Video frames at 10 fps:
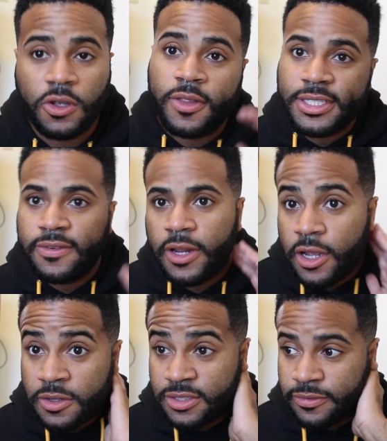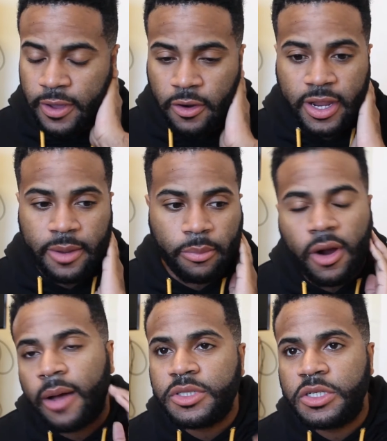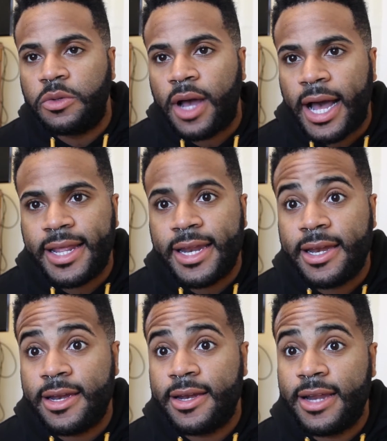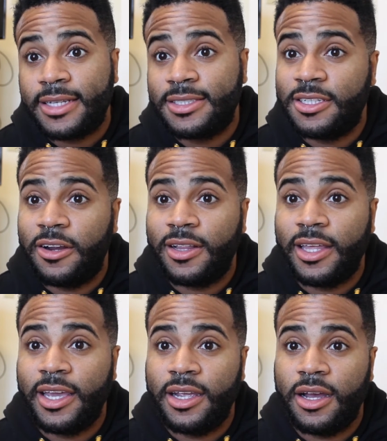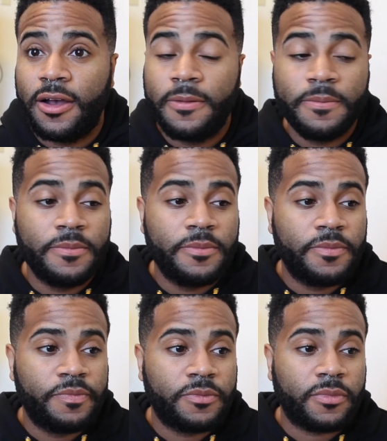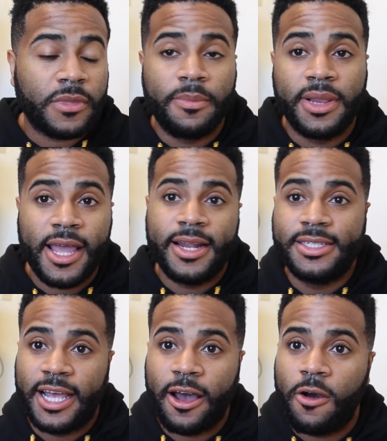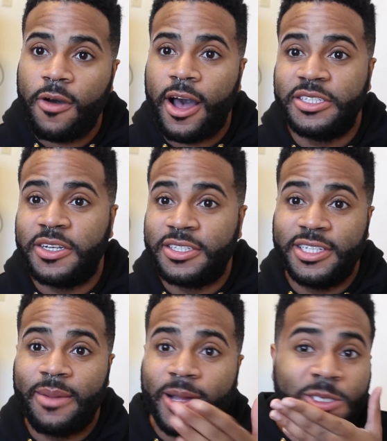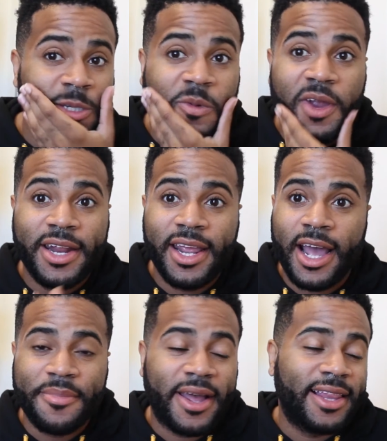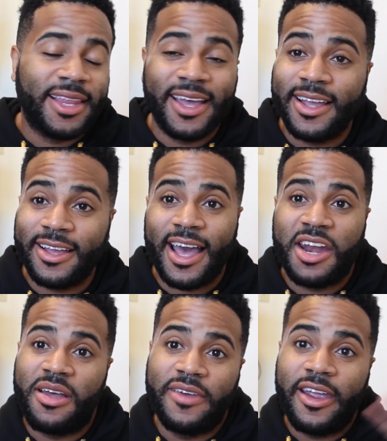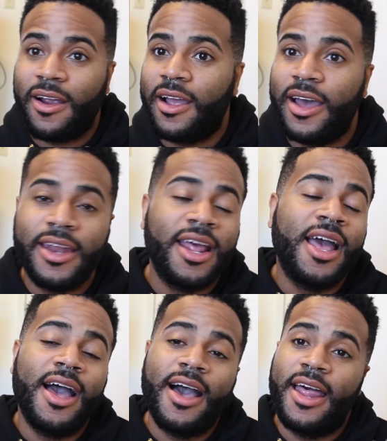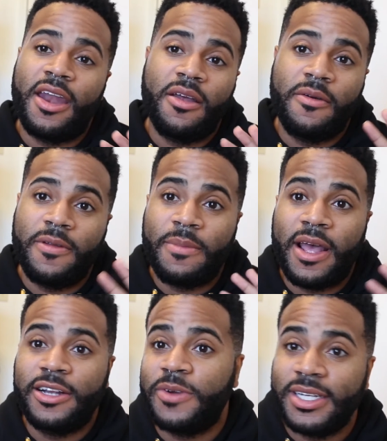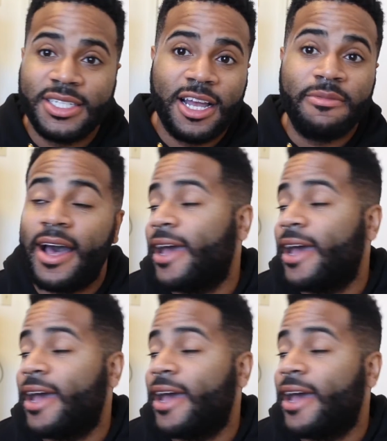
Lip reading: So this video is very impromptu. I didn't necessarily plan this out. As you can see, I'm not super ready. I'm not like, I don't have a haircut. I don't know. I'm not dressed up.